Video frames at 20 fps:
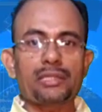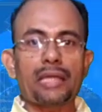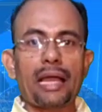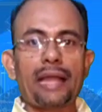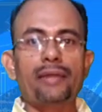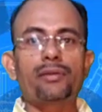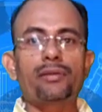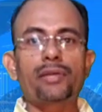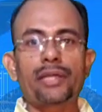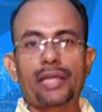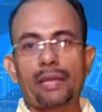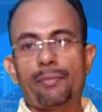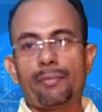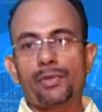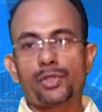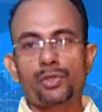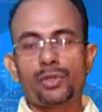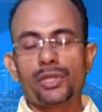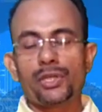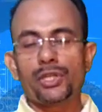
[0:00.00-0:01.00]
and
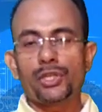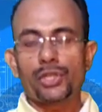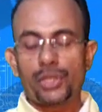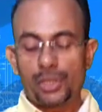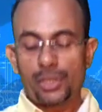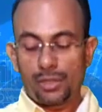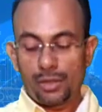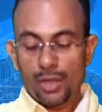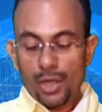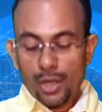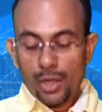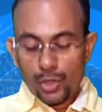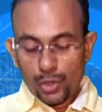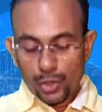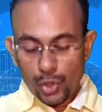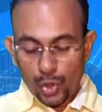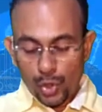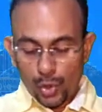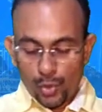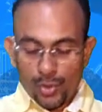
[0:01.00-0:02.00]
recapitulation.
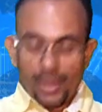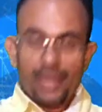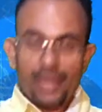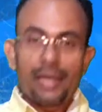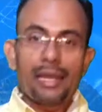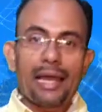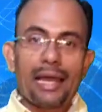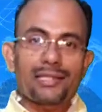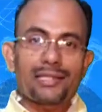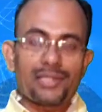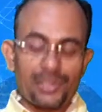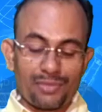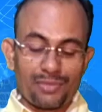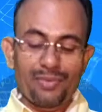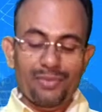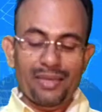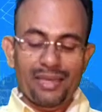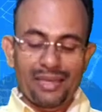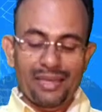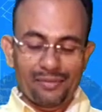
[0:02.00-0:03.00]
So let's
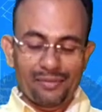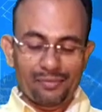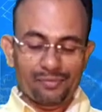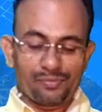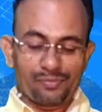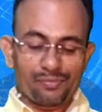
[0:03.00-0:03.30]
begin.